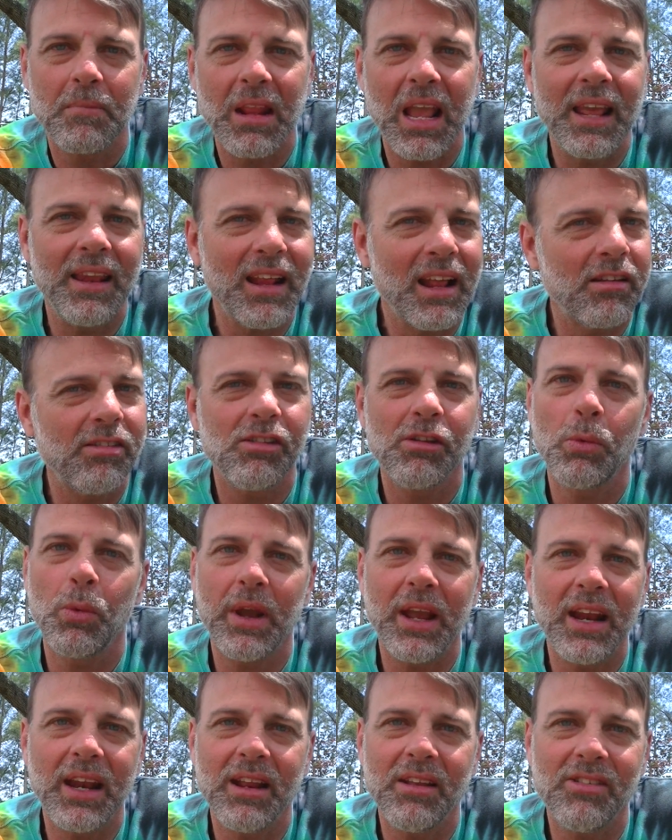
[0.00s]
And that's the
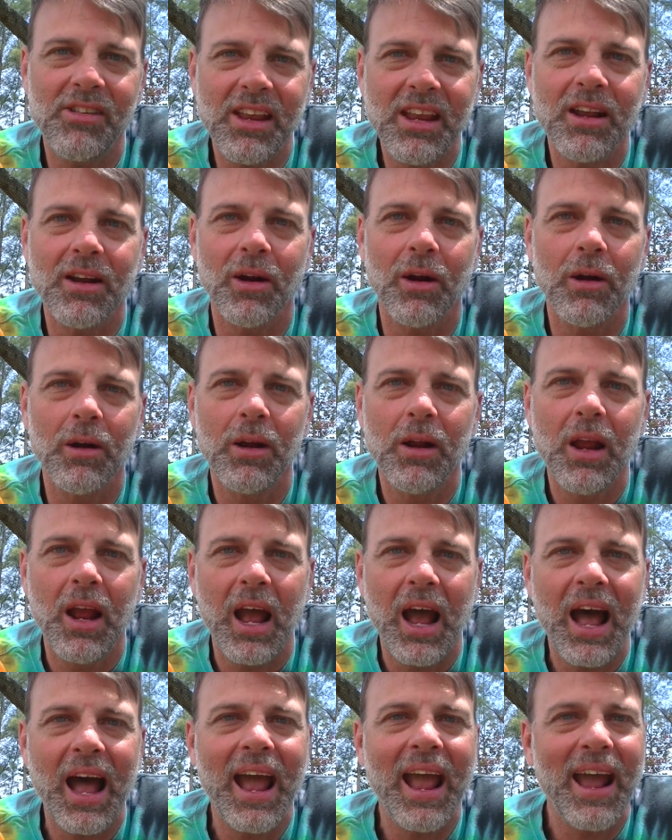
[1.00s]
way it is here.
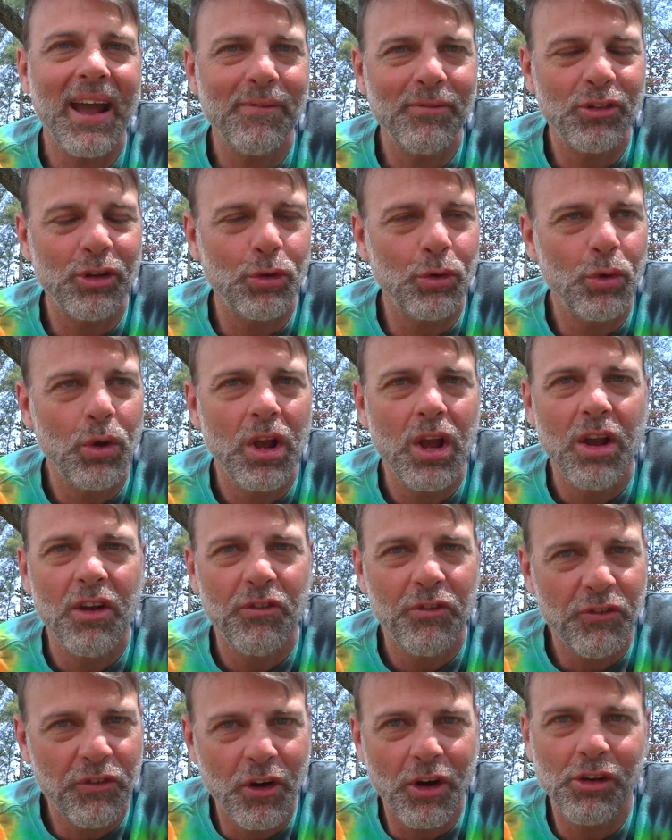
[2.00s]
I have to
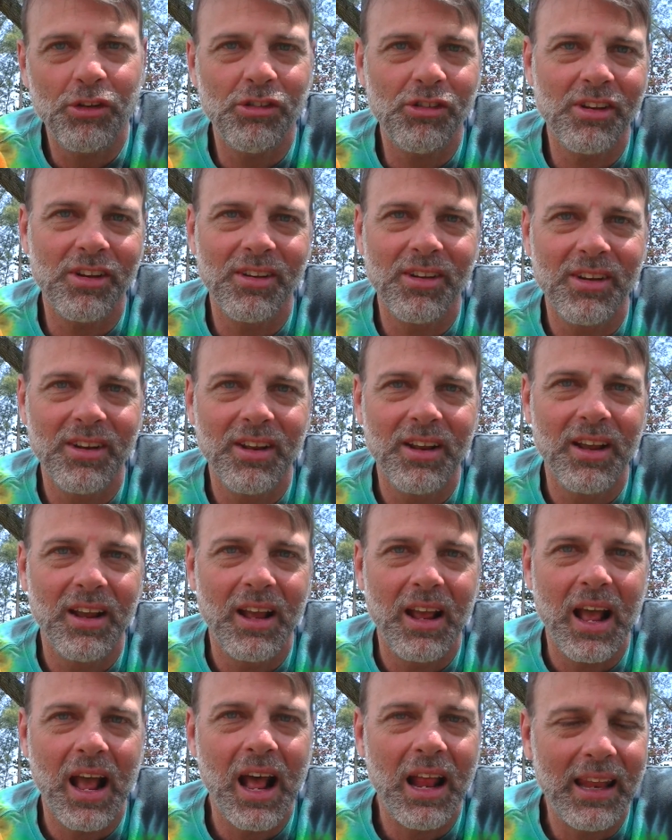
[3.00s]
first
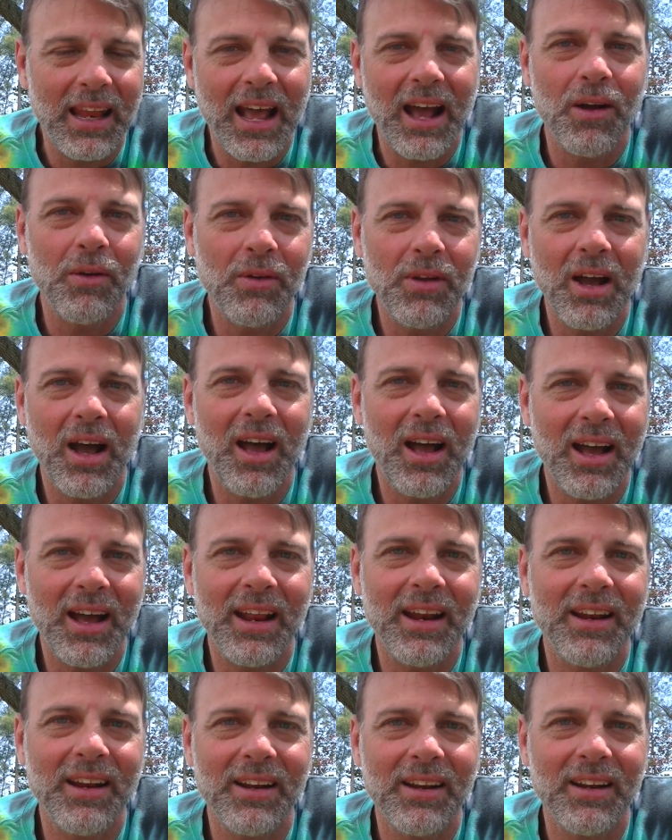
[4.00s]
allow
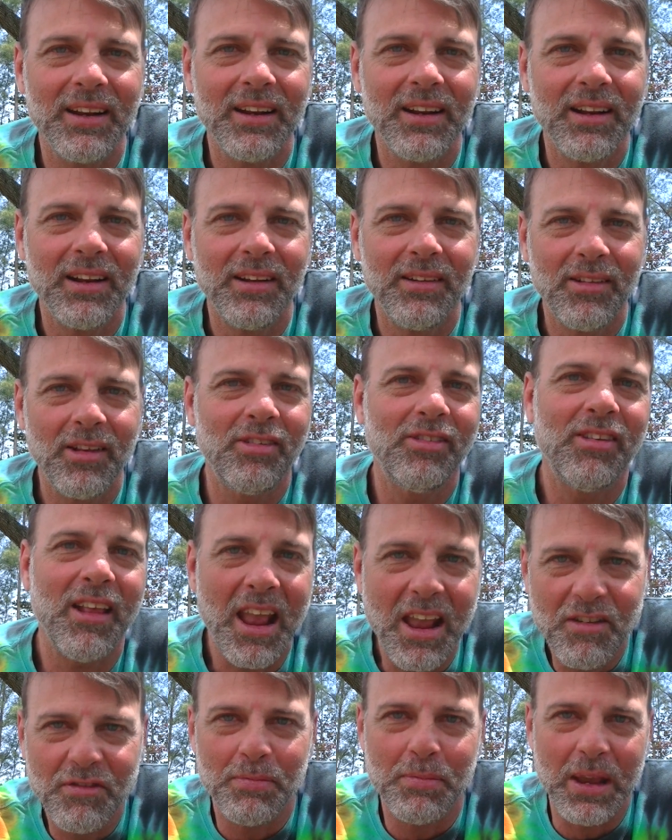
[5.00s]
God to
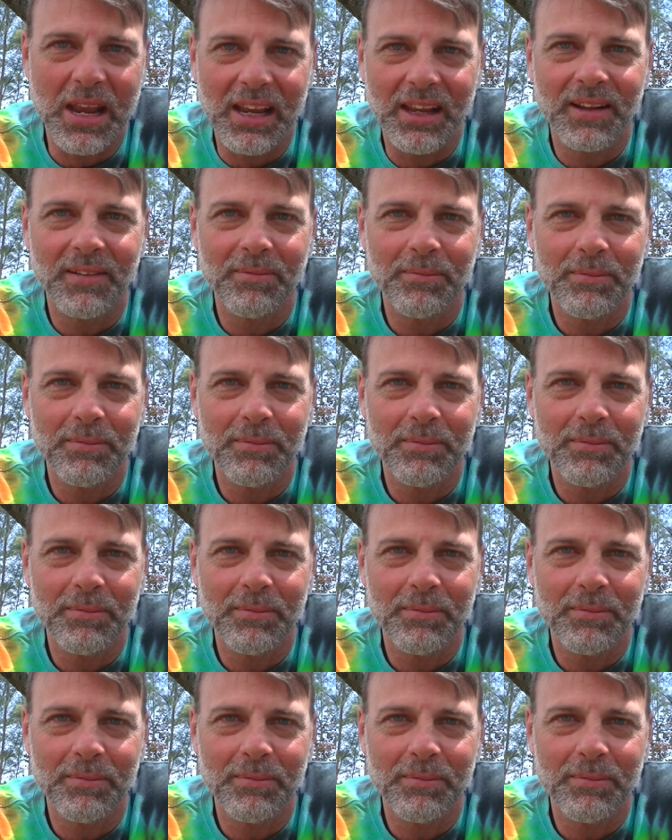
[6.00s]
save me,